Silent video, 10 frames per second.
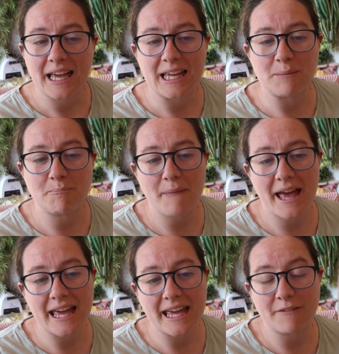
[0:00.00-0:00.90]
he
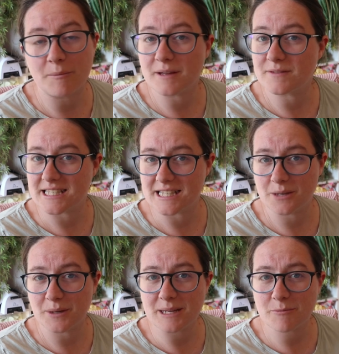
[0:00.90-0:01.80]
may have a bit of
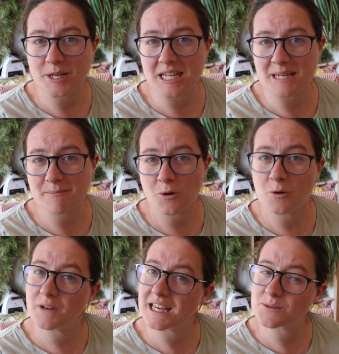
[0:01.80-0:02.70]
disequilibrium, or
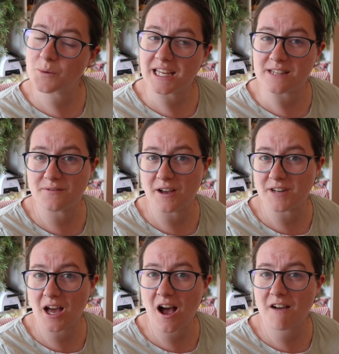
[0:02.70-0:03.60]
when he hits five
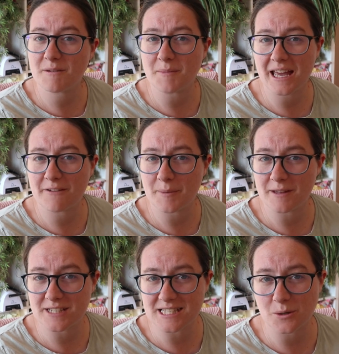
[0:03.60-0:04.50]
and a half, he might have a
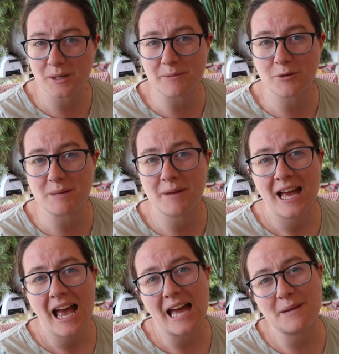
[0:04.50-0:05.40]
bit of disequilibrium
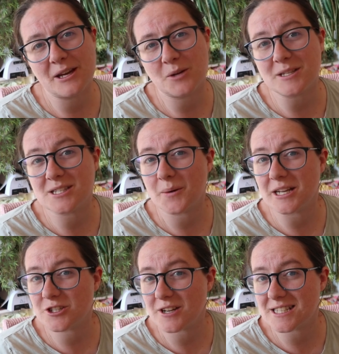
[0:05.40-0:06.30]
and he may not be so
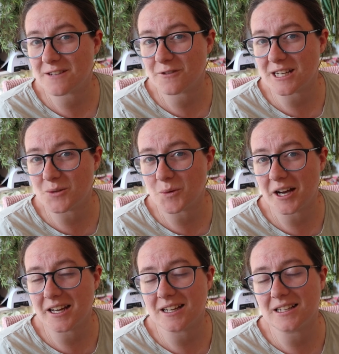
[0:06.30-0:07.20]
interested for a little
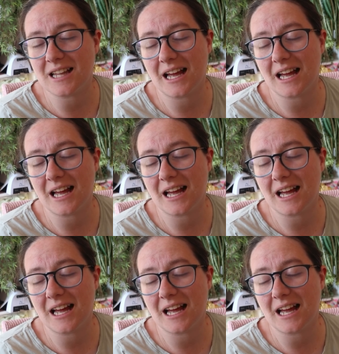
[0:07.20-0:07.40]
while.